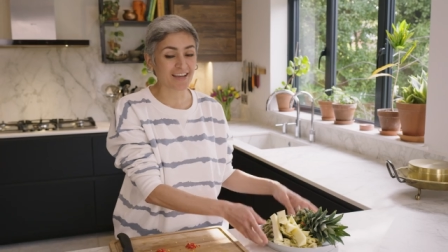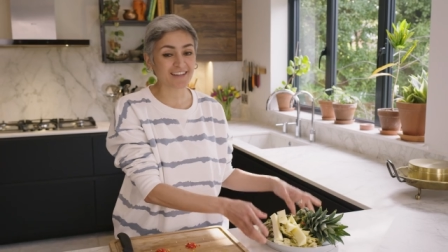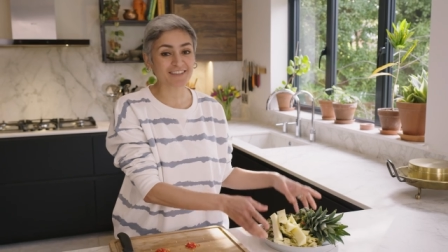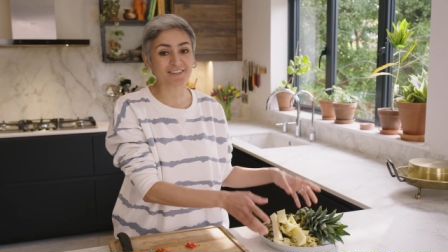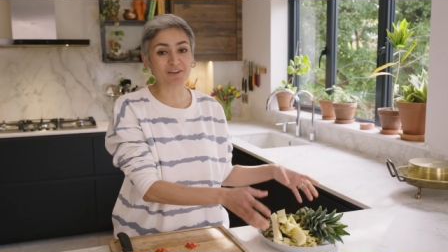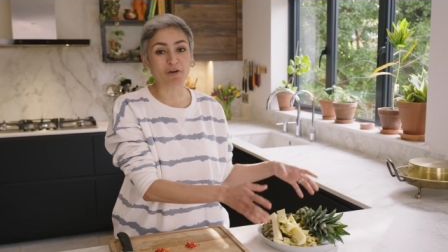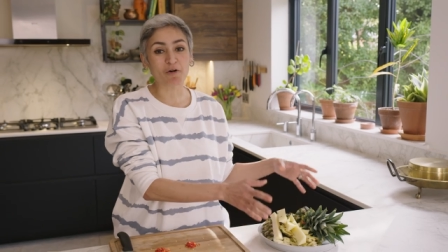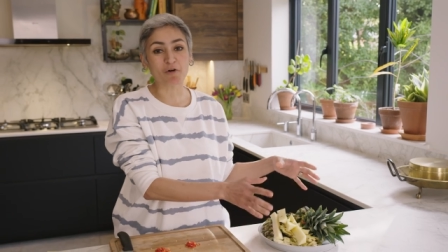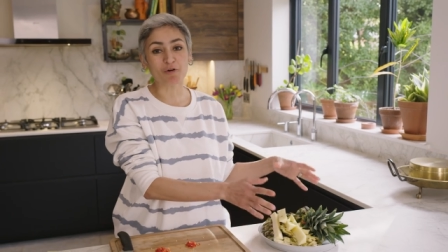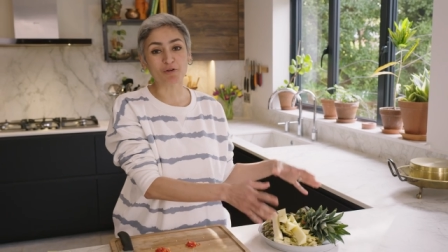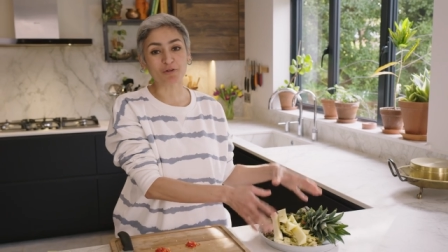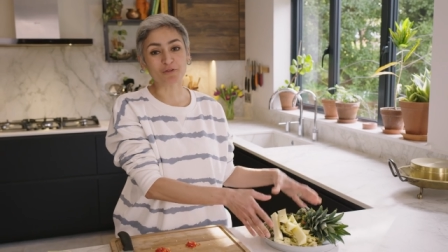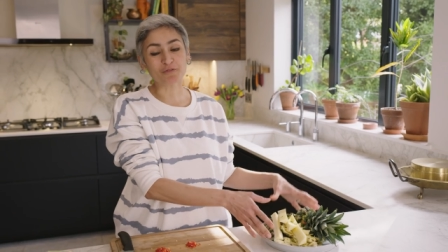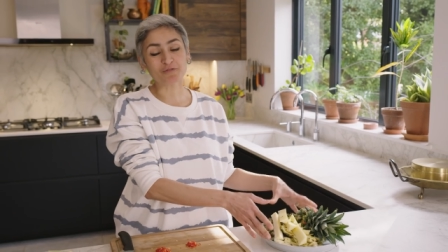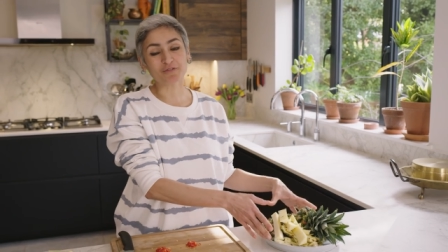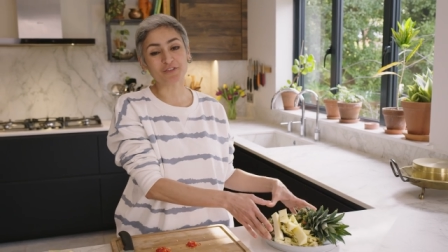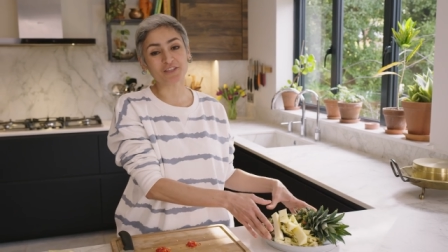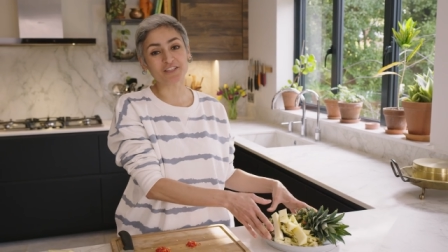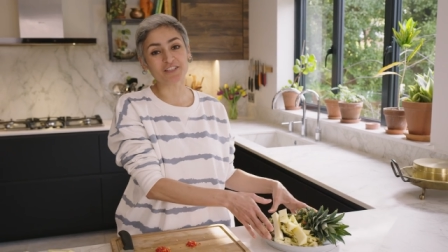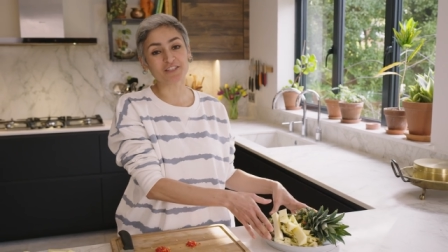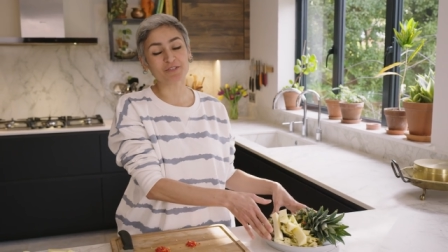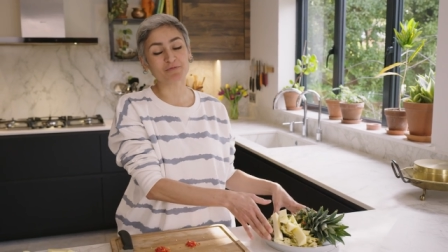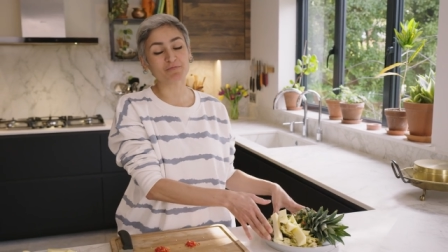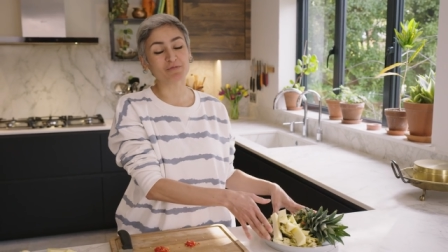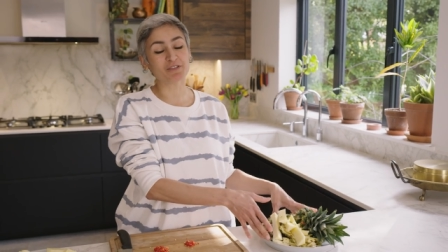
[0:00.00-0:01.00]
And all of
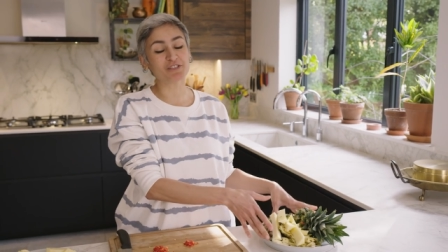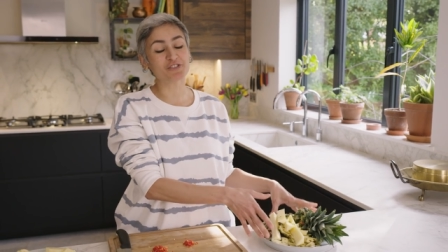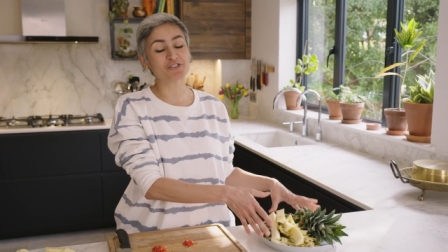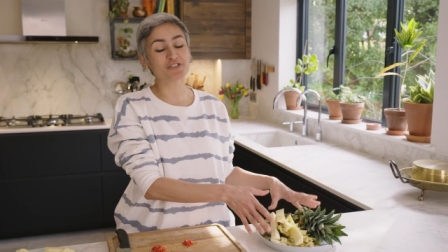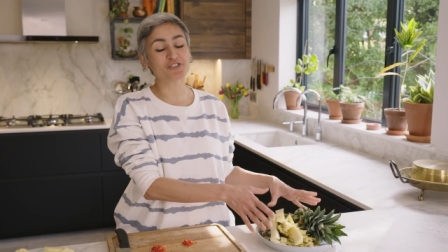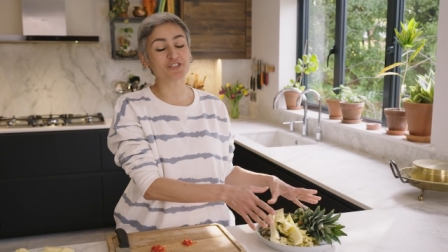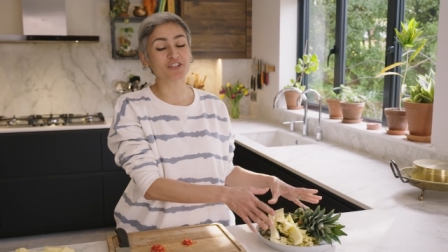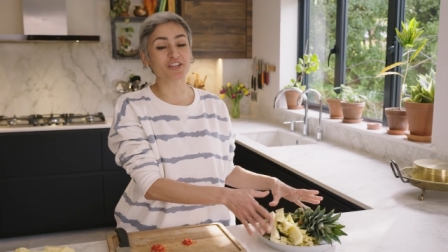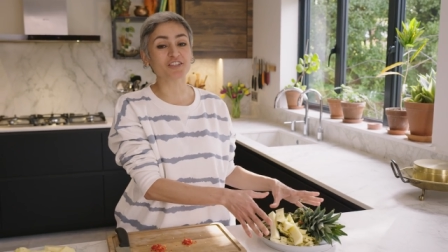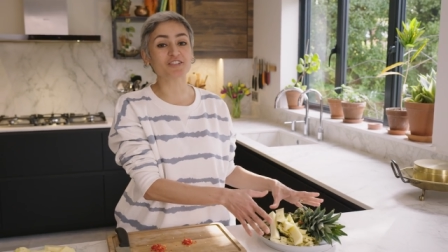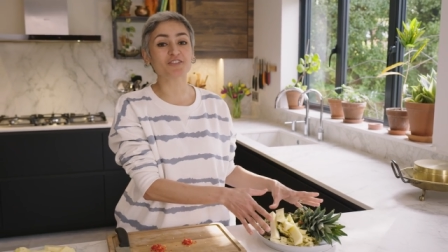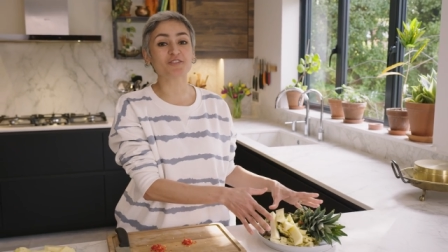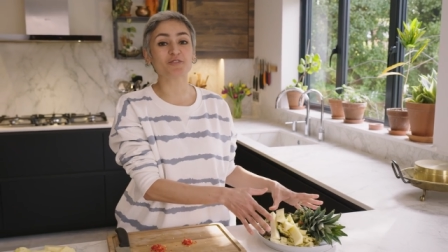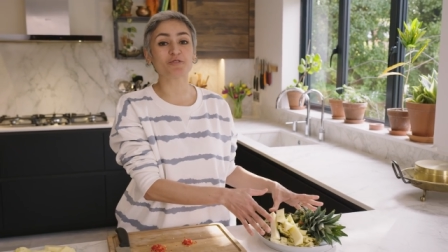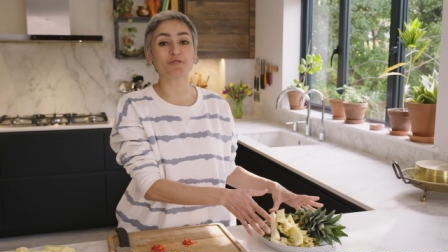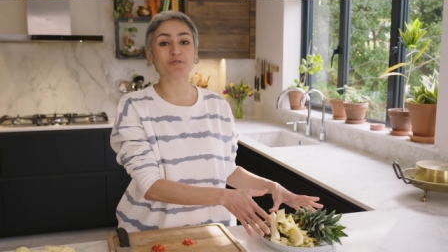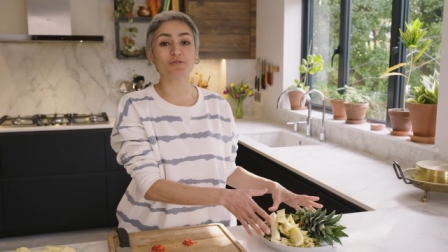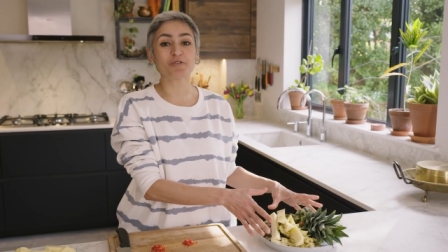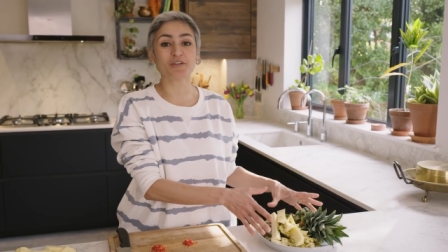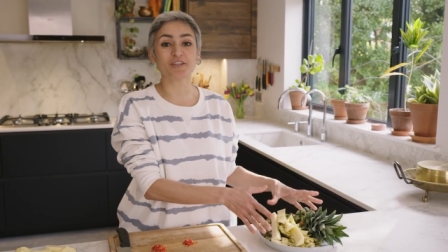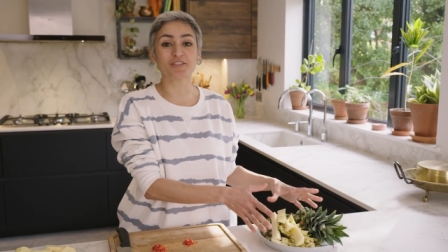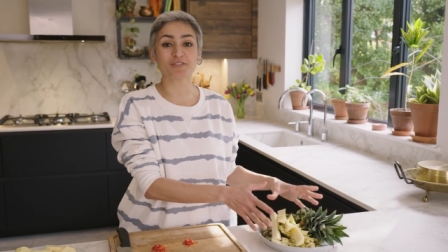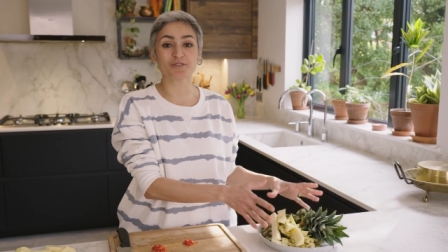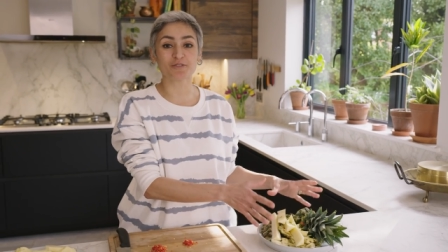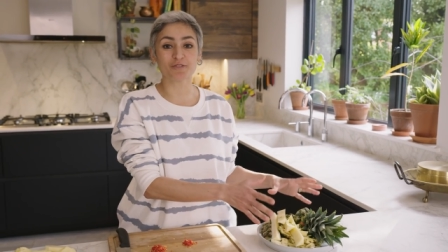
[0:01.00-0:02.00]
this will just
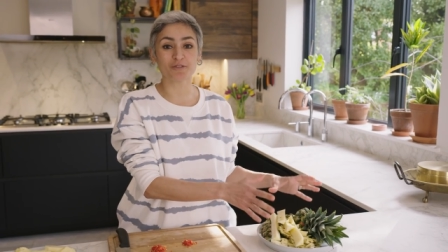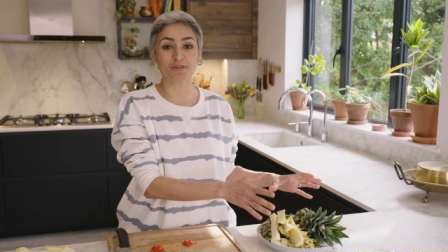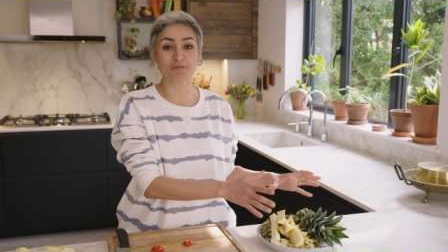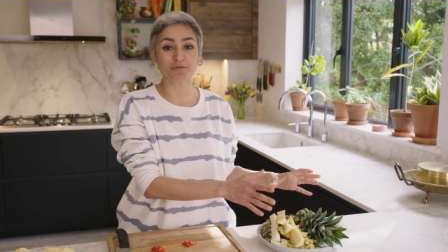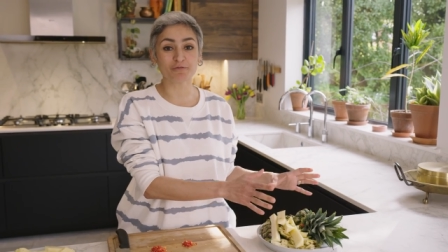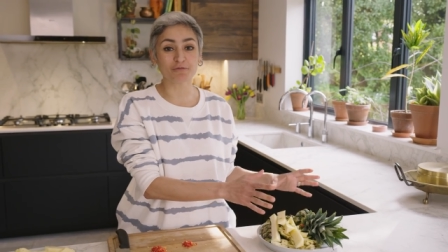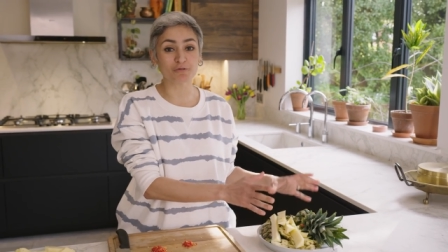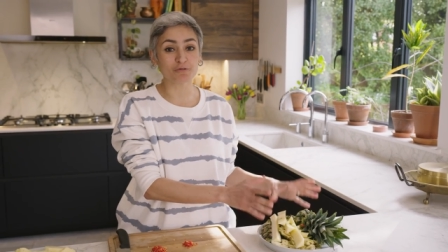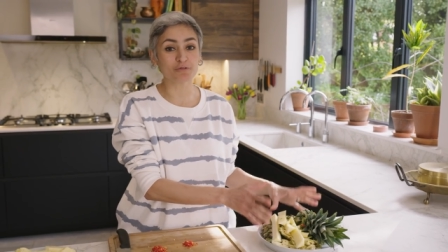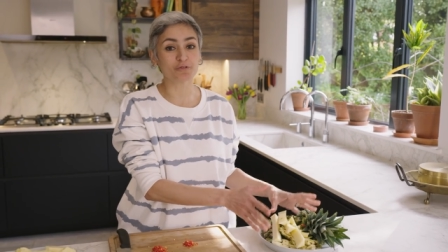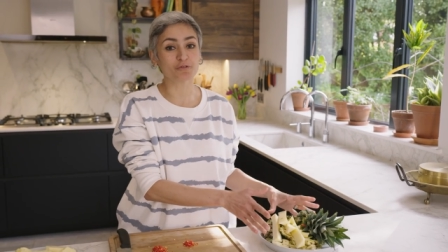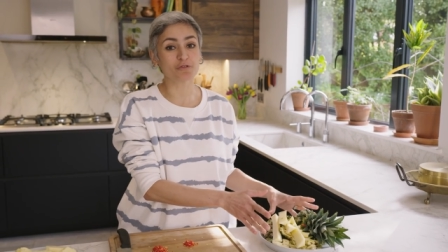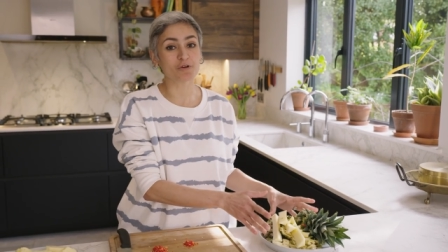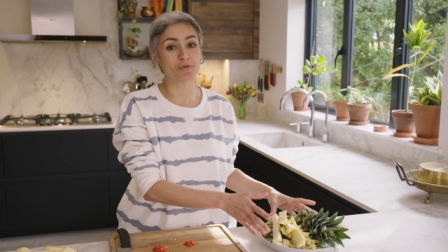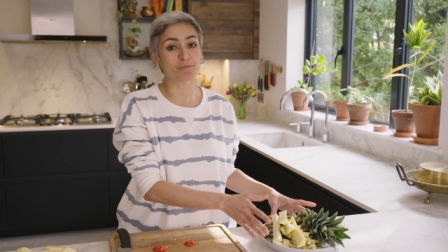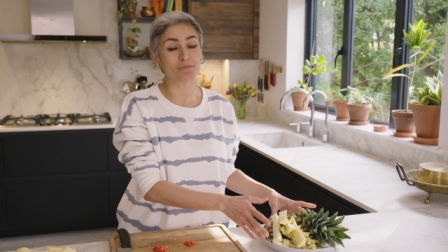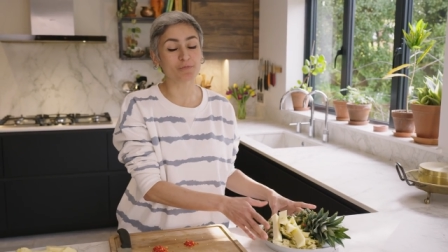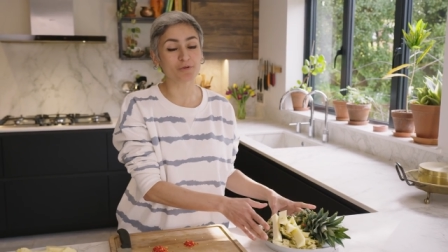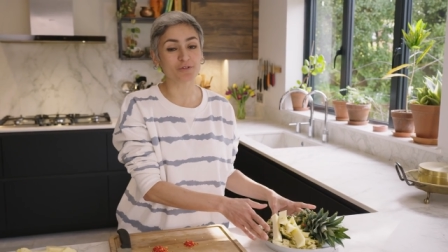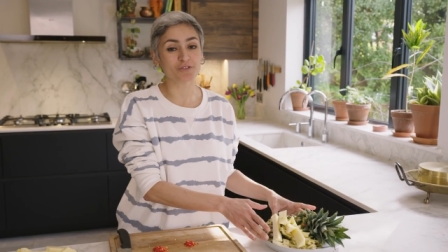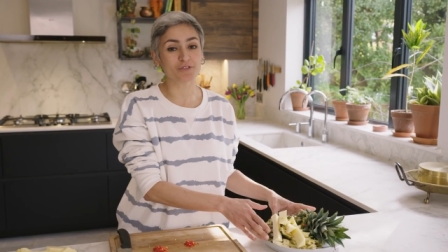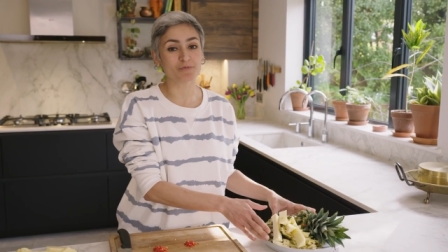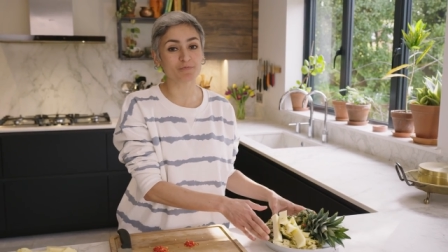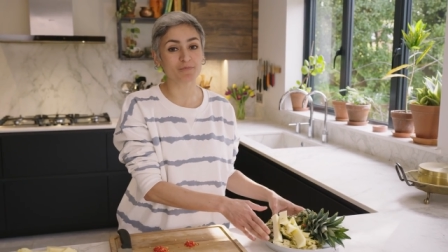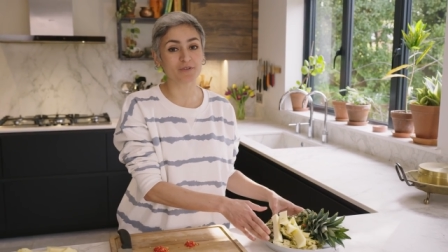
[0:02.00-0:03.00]
go into the food
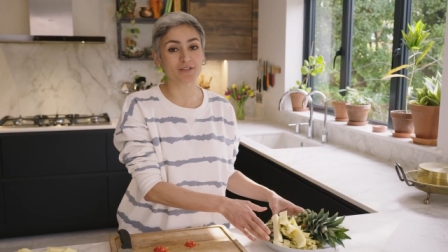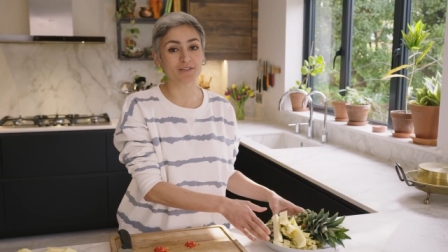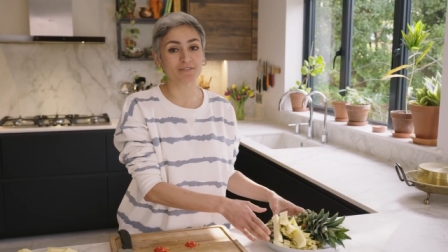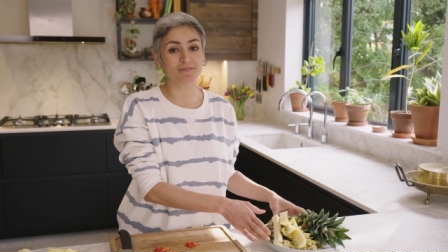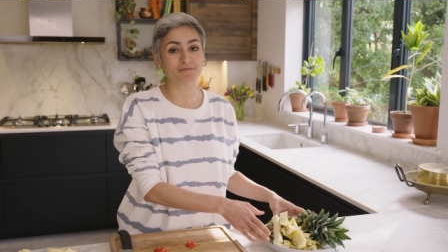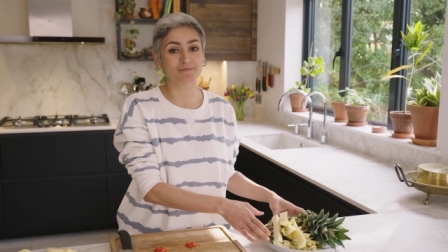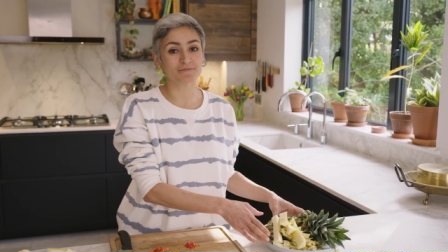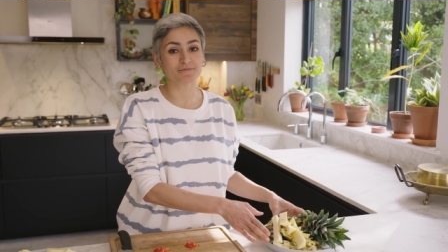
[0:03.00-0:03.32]
compost bin.